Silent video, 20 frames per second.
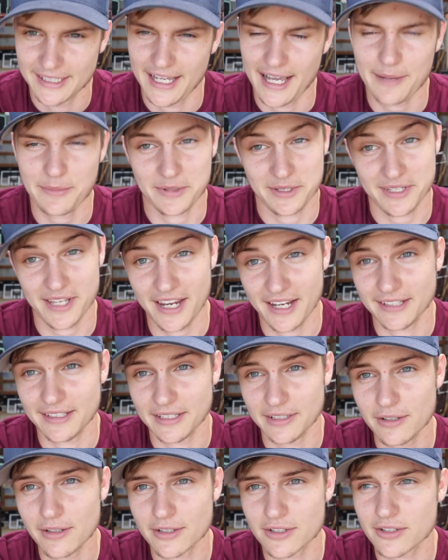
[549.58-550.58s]
I'm just saying,
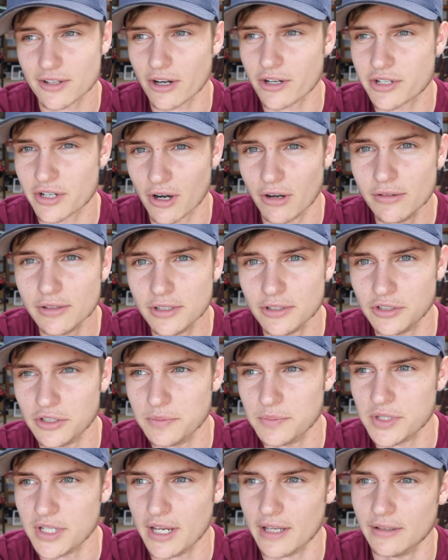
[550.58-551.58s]
like you could start your own
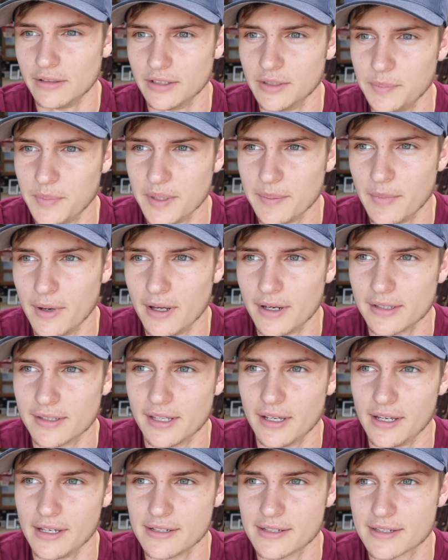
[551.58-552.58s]
YouTube channel and be
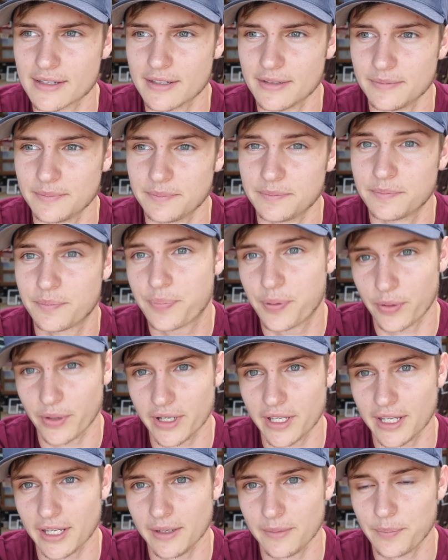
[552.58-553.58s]
monetized
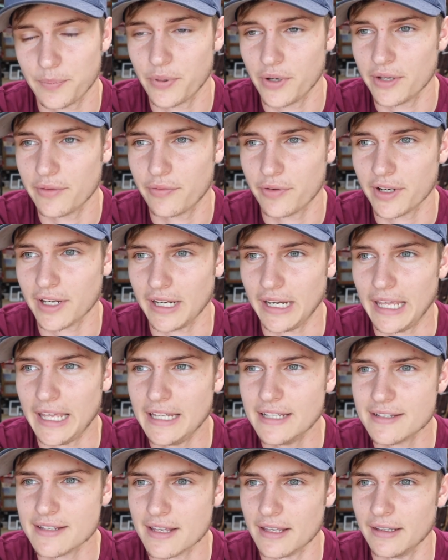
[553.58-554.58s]
pretty, pretty freaking
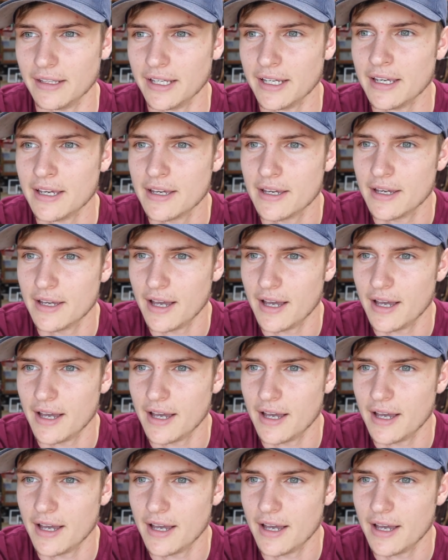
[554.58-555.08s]
instantly.